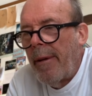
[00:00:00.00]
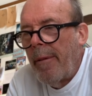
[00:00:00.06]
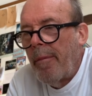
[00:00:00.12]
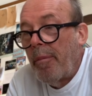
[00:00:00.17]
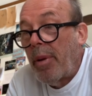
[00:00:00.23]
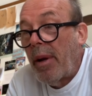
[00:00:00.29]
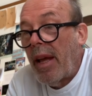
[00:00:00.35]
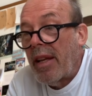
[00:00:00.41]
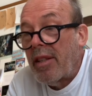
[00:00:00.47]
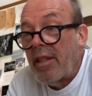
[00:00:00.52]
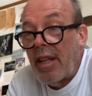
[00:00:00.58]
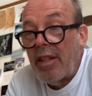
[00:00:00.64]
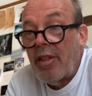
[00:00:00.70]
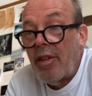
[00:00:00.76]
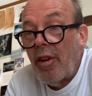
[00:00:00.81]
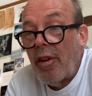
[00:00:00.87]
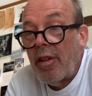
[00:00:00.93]
Plus,
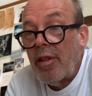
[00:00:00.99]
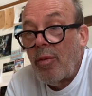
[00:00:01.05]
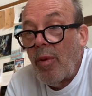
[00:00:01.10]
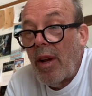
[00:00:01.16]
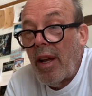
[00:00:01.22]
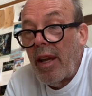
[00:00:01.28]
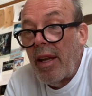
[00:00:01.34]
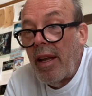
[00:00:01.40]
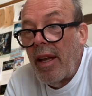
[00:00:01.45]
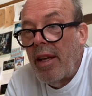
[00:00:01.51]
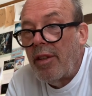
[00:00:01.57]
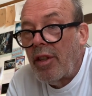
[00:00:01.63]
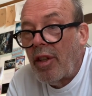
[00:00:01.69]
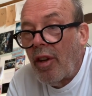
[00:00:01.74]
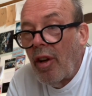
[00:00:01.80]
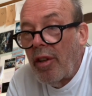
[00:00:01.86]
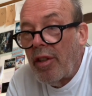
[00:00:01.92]
that's not his way. He's
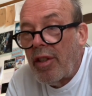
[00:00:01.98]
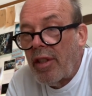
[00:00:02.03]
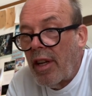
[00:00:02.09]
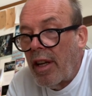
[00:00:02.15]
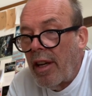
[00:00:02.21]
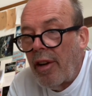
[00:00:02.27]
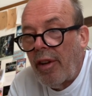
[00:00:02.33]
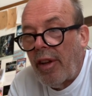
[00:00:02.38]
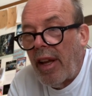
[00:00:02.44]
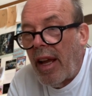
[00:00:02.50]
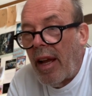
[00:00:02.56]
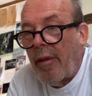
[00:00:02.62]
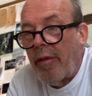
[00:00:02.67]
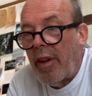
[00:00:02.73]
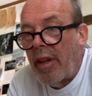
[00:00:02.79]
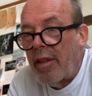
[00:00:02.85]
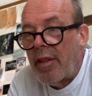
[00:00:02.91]
constantly looking out
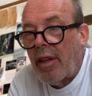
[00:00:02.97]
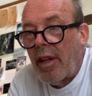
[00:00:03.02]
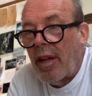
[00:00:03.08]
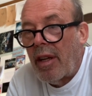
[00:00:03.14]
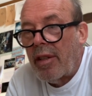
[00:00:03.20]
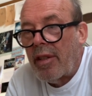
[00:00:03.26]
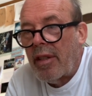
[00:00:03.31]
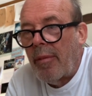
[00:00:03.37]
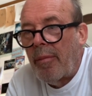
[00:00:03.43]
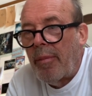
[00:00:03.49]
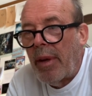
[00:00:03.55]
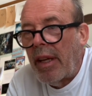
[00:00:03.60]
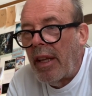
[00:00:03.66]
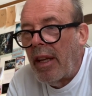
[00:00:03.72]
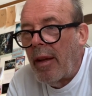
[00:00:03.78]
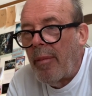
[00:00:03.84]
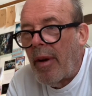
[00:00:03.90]
for his cast and
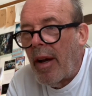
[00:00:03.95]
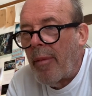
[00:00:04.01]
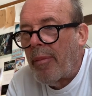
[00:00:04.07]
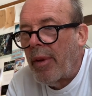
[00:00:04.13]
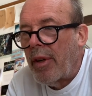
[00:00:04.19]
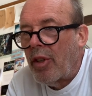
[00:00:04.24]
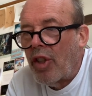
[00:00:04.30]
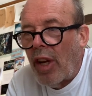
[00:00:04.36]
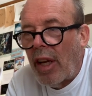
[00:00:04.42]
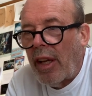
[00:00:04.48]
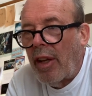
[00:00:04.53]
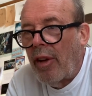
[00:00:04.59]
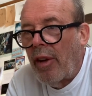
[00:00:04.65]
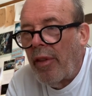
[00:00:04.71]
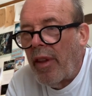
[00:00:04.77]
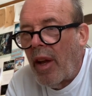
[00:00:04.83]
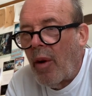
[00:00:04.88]
bigging them up and checking
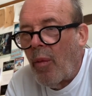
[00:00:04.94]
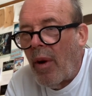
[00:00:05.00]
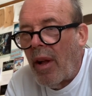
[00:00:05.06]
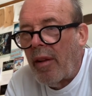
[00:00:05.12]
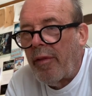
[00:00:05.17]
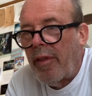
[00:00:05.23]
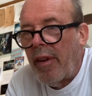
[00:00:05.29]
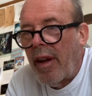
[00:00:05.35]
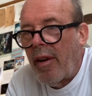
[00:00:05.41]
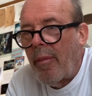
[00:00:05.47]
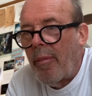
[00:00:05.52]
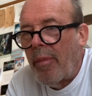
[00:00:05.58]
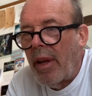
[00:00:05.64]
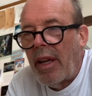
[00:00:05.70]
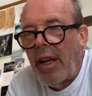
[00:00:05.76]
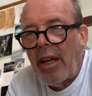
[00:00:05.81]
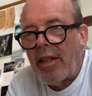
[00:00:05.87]
on their welfare and
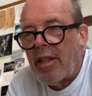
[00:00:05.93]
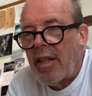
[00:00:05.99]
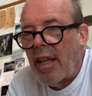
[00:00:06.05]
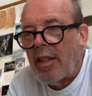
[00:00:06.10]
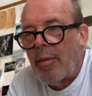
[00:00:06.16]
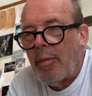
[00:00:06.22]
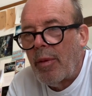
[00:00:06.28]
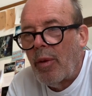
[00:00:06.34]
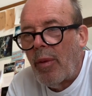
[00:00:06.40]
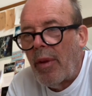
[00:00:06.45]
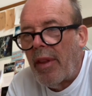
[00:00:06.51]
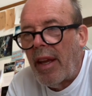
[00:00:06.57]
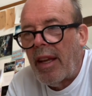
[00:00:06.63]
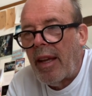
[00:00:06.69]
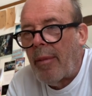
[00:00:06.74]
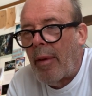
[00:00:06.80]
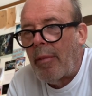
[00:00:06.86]
being accessible when they
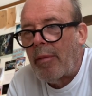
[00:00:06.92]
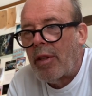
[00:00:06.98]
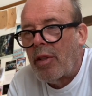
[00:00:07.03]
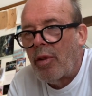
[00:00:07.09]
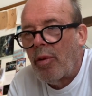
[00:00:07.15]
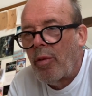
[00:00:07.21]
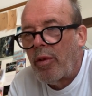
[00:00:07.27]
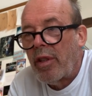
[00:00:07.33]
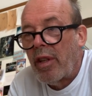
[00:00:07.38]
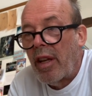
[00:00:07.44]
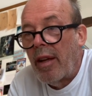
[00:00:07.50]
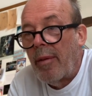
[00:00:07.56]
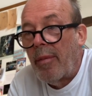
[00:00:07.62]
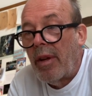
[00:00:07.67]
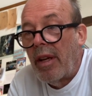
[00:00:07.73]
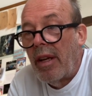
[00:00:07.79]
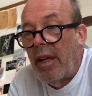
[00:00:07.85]
come up to talk to him.
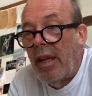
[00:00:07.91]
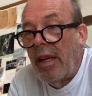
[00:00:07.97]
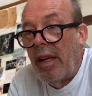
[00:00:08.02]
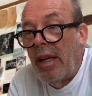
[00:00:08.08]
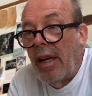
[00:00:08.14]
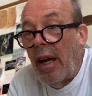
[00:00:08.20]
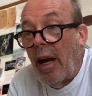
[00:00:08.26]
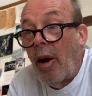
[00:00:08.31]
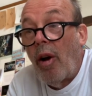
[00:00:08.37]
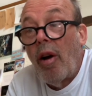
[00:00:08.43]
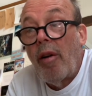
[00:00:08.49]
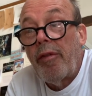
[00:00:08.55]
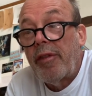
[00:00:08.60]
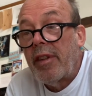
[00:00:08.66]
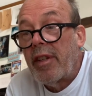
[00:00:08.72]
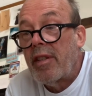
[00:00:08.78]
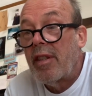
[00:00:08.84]
I
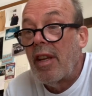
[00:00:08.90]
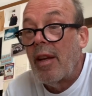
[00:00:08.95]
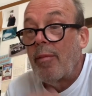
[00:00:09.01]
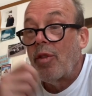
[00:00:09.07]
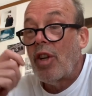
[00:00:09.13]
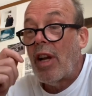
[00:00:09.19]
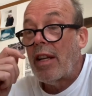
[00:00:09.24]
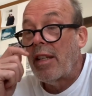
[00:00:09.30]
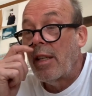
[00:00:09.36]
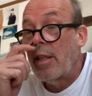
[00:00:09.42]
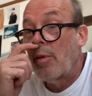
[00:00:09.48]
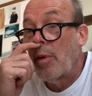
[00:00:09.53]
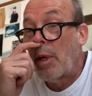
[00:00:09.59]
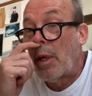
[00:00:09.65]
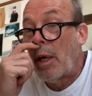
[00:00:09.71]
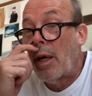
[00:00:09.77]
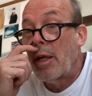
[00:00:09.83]
often see him chatting to a
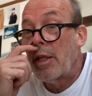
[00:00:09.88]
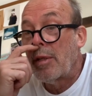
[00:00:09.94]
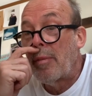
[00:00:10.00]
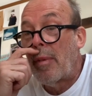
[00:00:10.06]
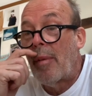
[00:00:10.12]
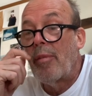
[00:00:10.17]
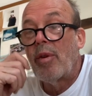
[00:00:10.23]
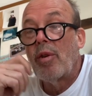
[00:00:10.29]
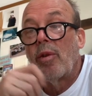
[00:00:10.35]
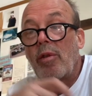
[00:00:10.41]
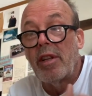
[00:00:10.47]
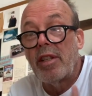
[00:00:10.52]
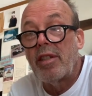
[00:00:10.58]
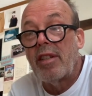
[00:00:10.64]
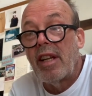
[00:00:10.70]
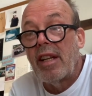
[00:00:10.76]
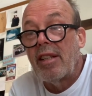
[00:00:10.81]
cast member or
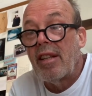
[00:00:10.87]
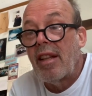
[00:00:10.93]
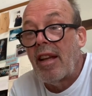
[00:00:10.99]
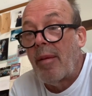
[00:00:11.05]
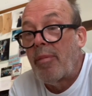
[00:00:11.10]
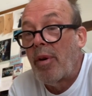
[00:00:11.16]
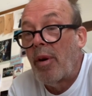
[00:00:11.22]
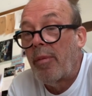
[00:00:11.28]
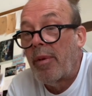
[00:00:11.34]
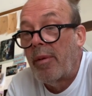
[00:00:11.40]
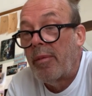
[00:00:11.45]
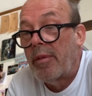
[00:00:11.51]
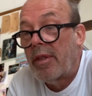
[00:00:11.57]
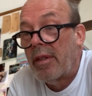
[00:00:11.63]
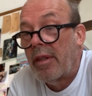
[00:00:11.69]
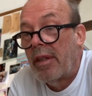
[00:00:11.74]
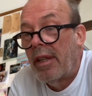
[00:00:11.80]
listening to their problems.